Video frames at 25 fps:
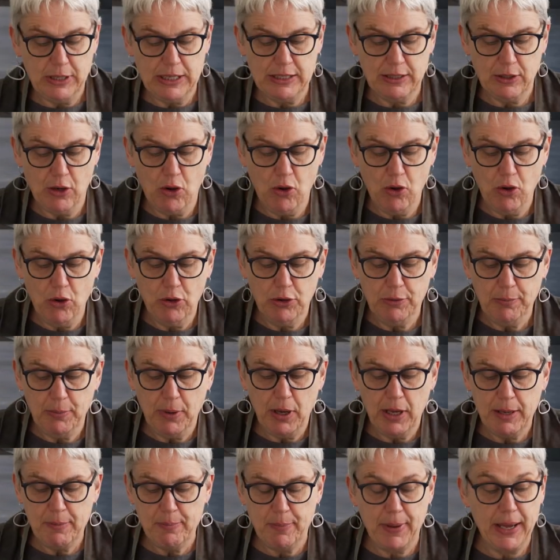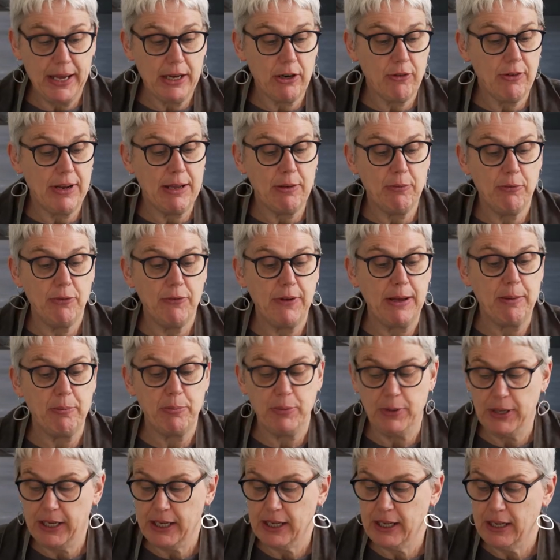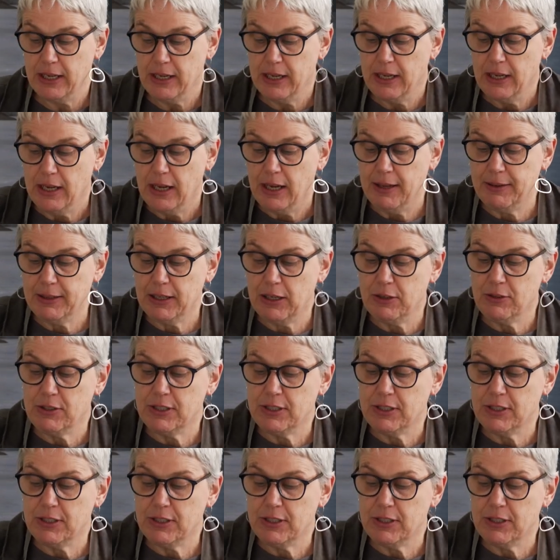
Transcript: is on my background fabric, I'm going